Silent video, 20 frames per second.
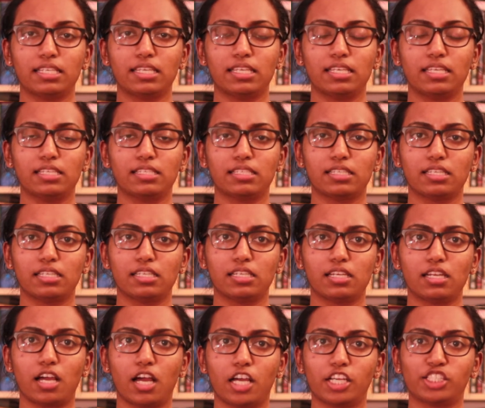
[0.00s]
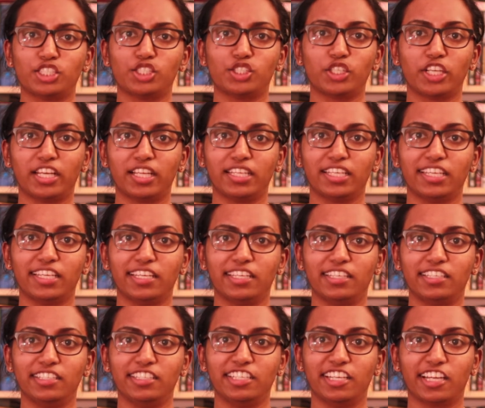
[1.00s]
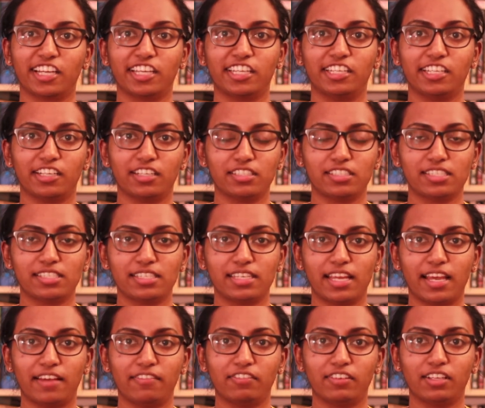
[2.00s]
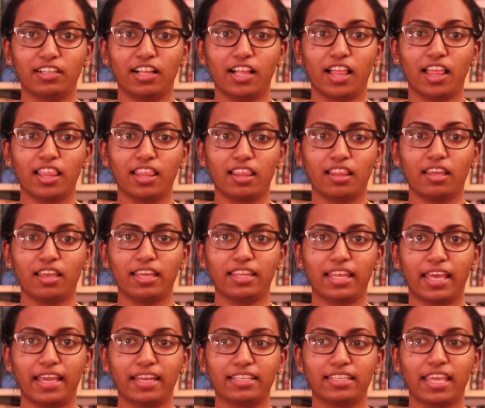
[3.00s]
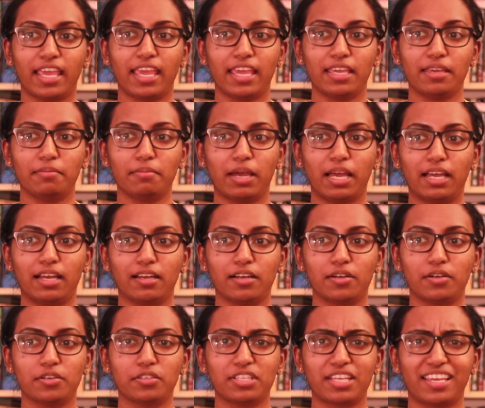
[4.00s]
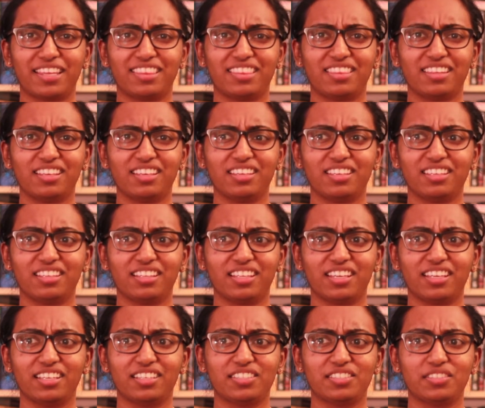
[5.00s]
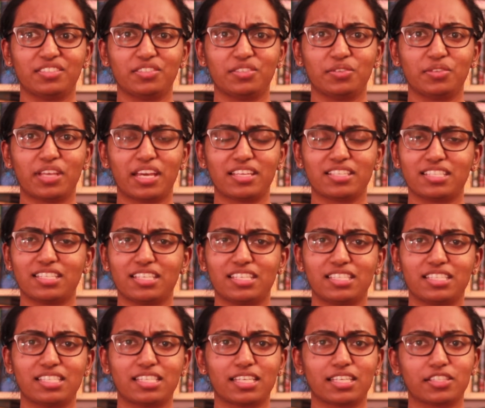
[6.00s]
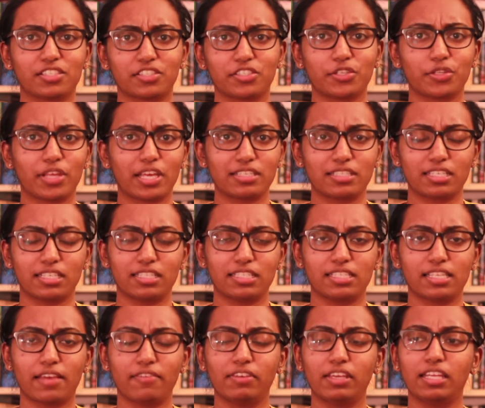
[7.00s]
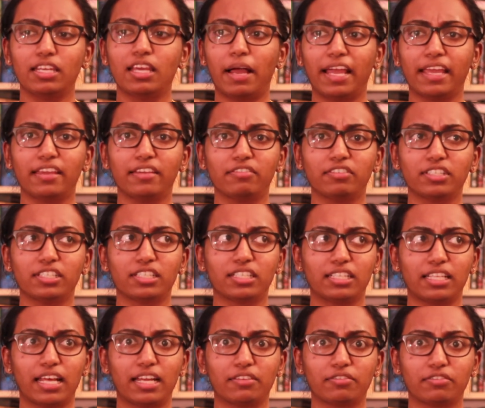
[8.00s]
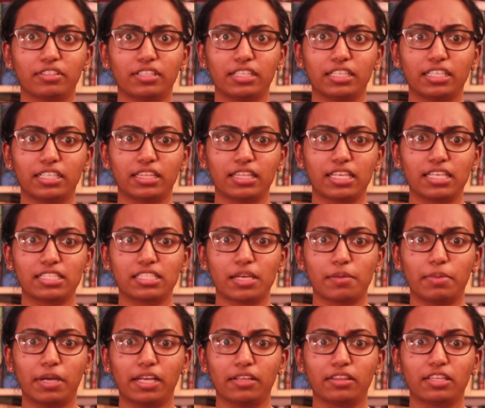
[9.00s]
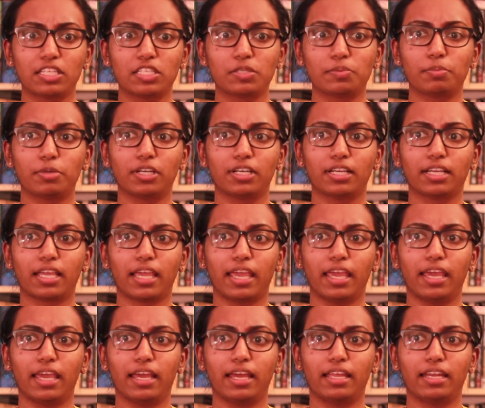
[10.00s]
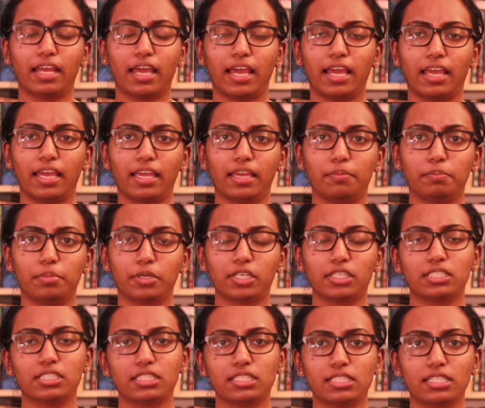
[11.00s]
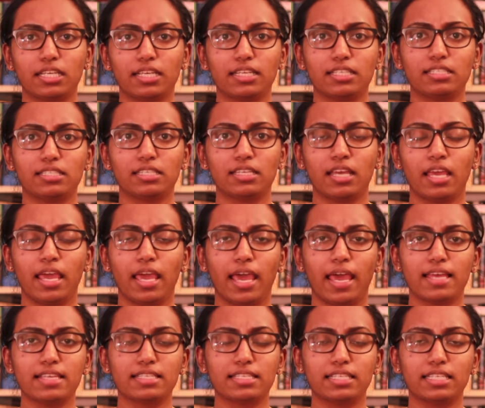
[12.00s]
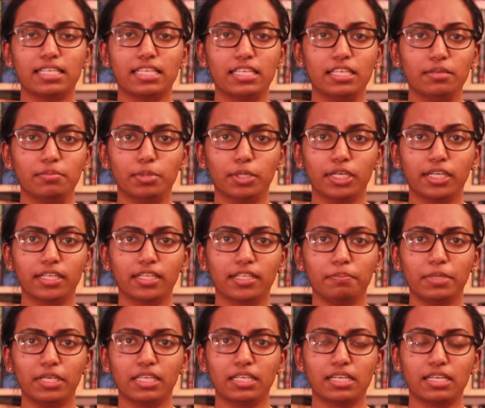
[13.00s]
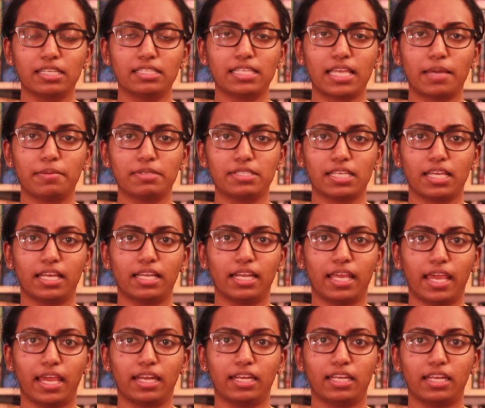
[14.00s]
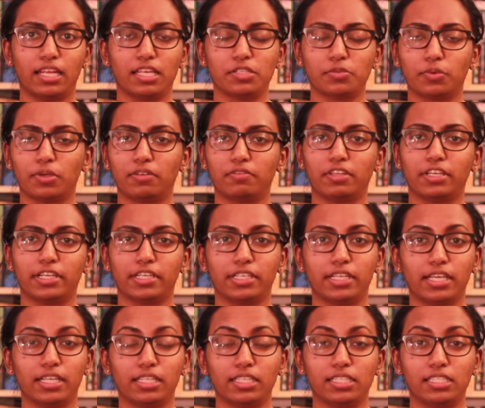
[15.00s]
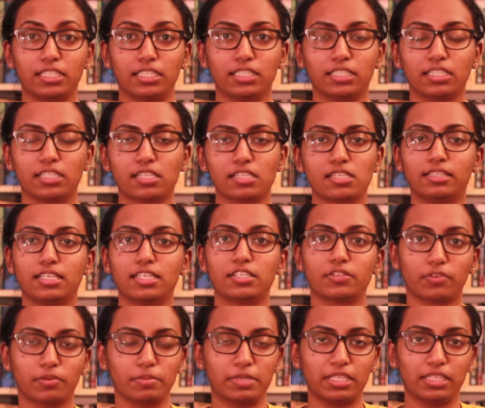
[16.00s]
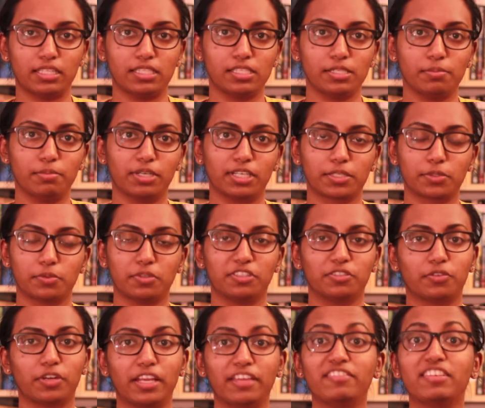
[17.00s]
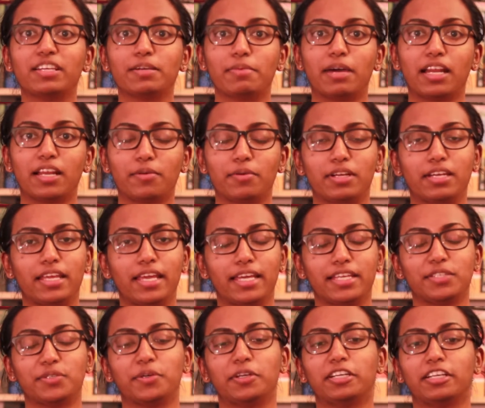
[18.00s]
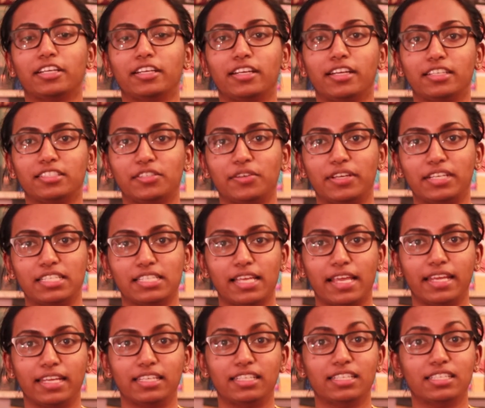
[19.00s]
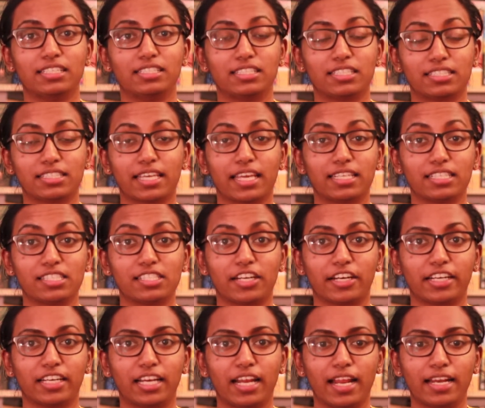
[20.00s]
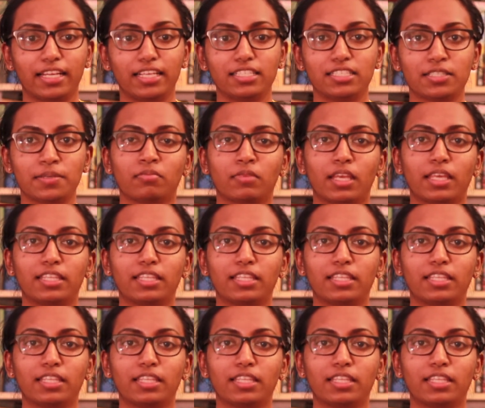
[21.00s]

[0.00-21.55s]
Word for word: is an Australian young adult novel that came out I think in like two thousand six or two thousand seven. I have heard a lot of really good things about this book and I purchased it as an ebook because Amazon had it as one of their daily deals. Liz from Me Lizzie Books was raving about it one day on Twitter, and so I decided to just get started on it.